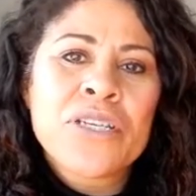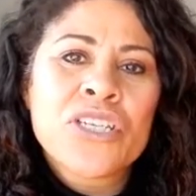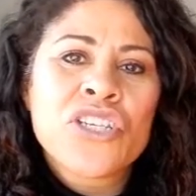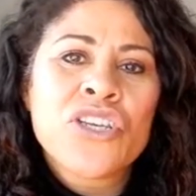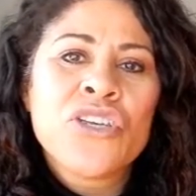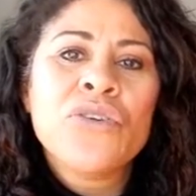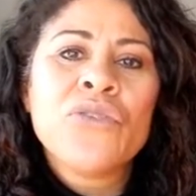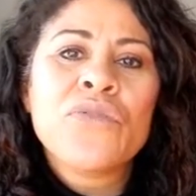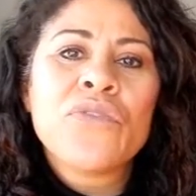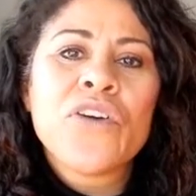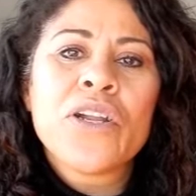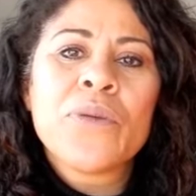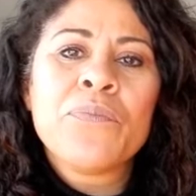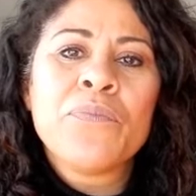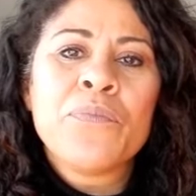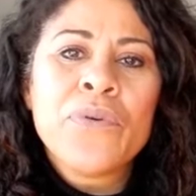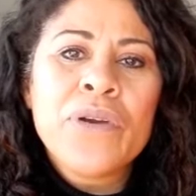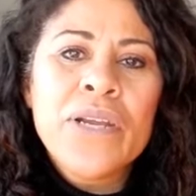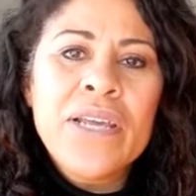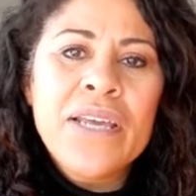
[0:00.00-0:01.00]
So you've got to
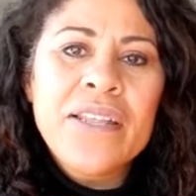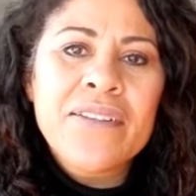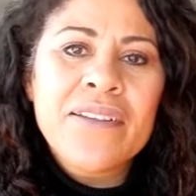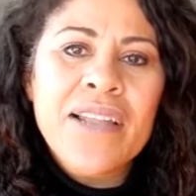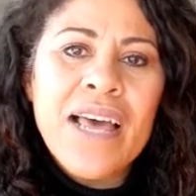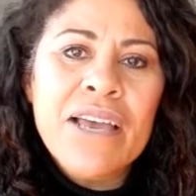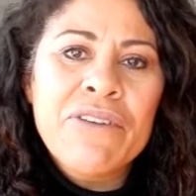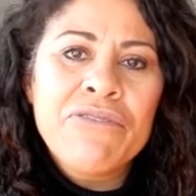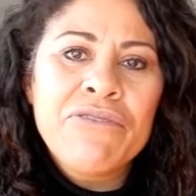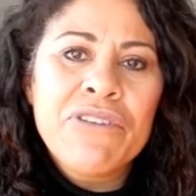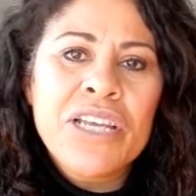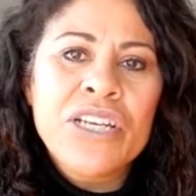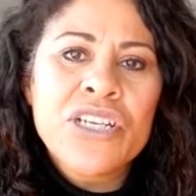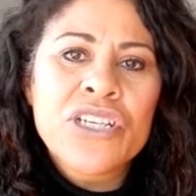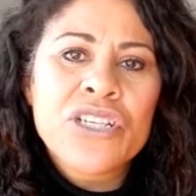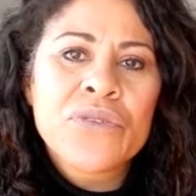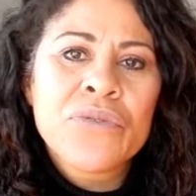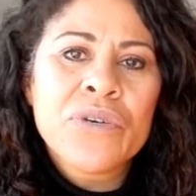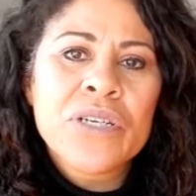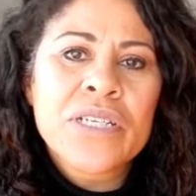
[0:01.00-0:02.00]
breathe life
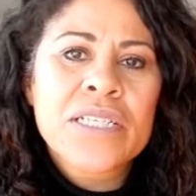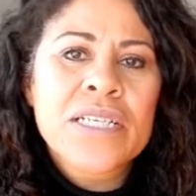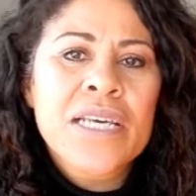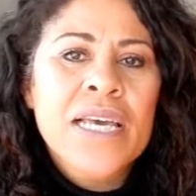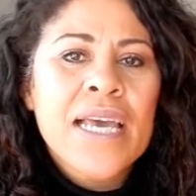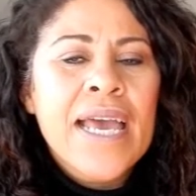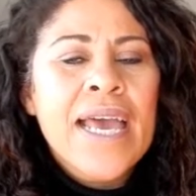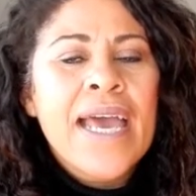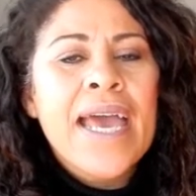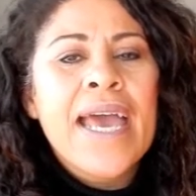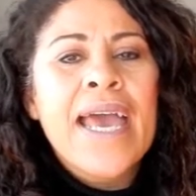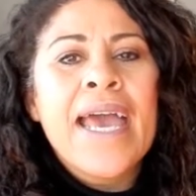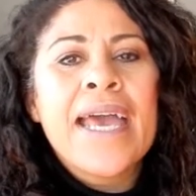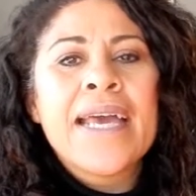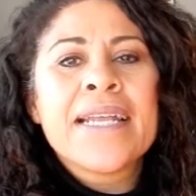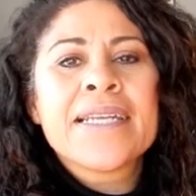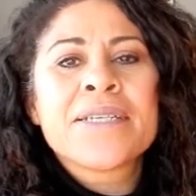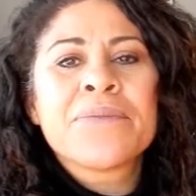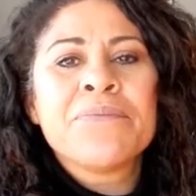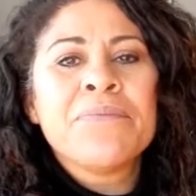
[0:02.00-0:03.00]
into it
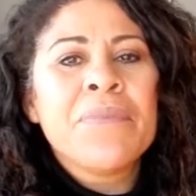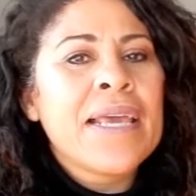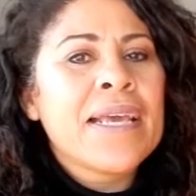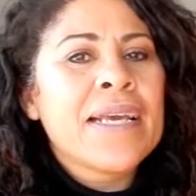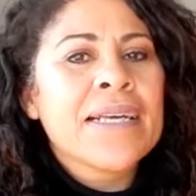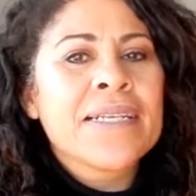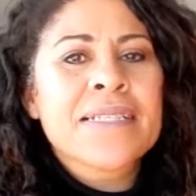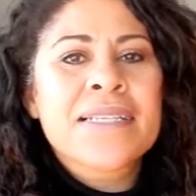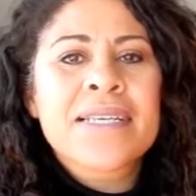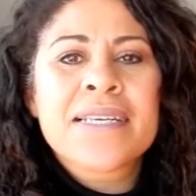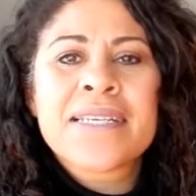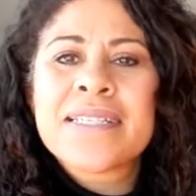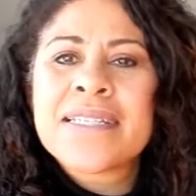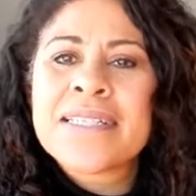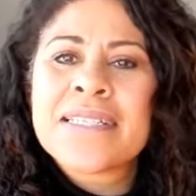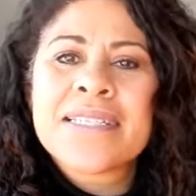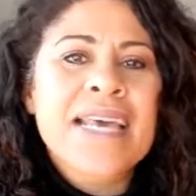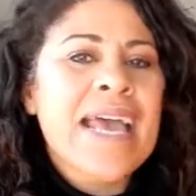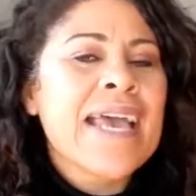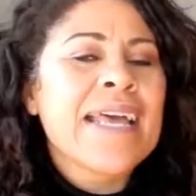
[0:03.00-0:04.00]
and make it
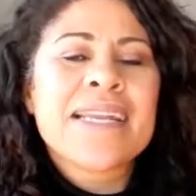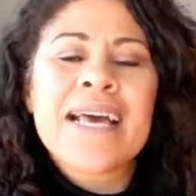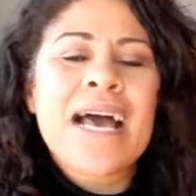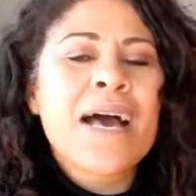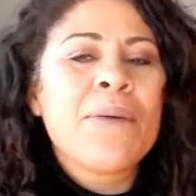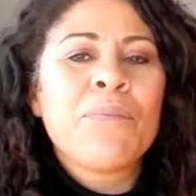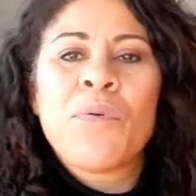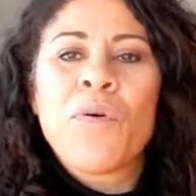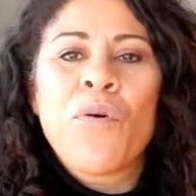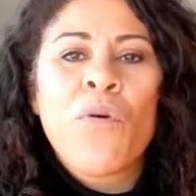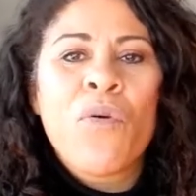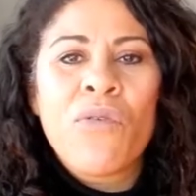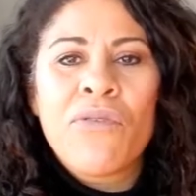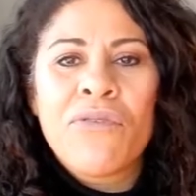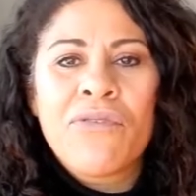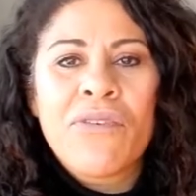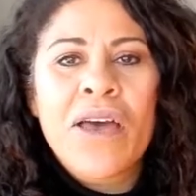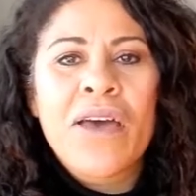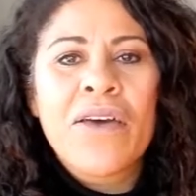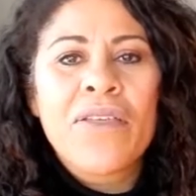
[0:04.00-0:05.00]
stand up
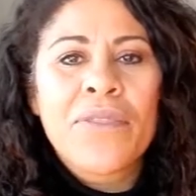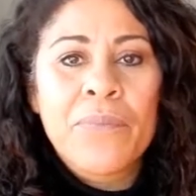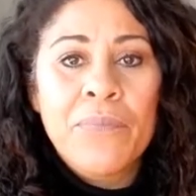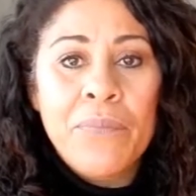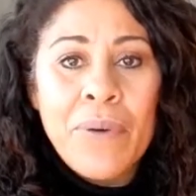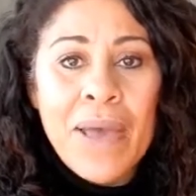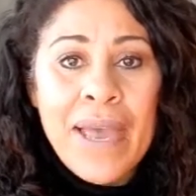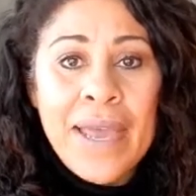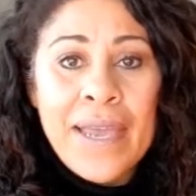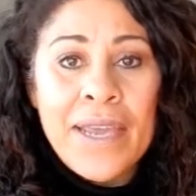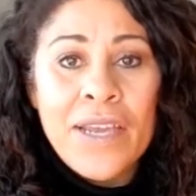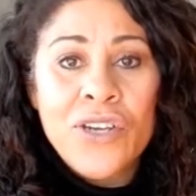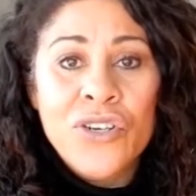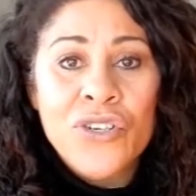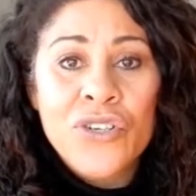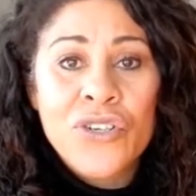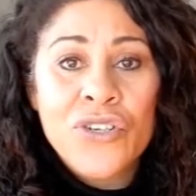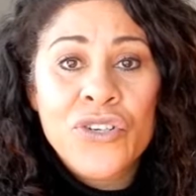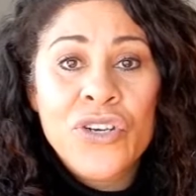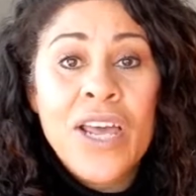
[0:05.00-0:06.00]
off the
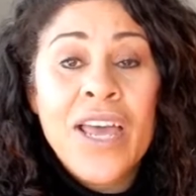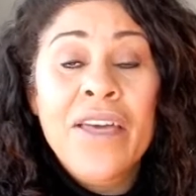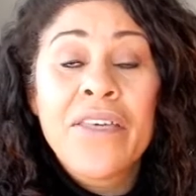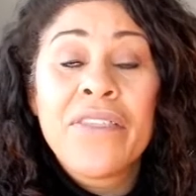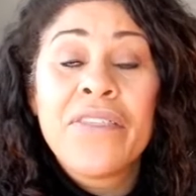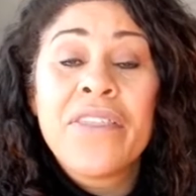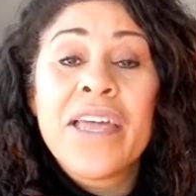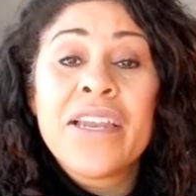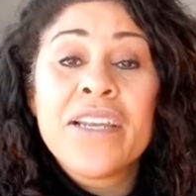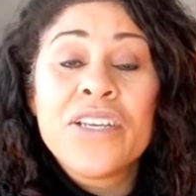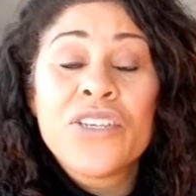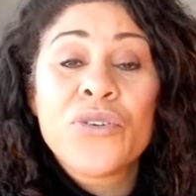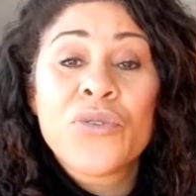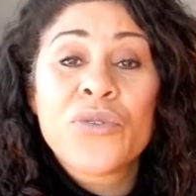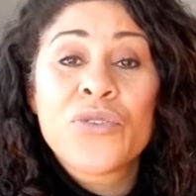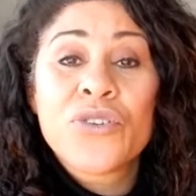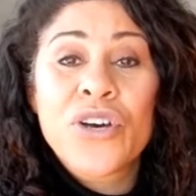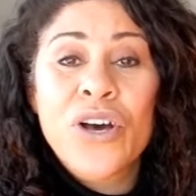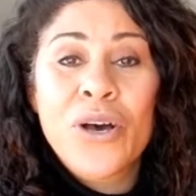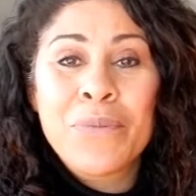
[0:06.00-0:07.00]
page. That is your
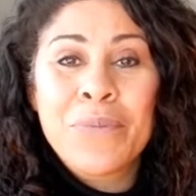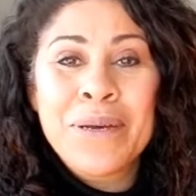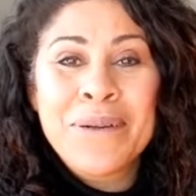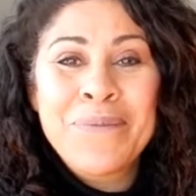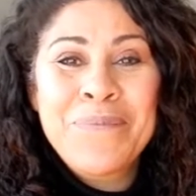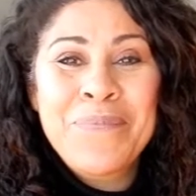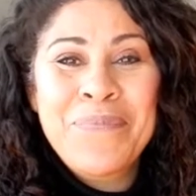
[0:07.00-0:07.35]
job.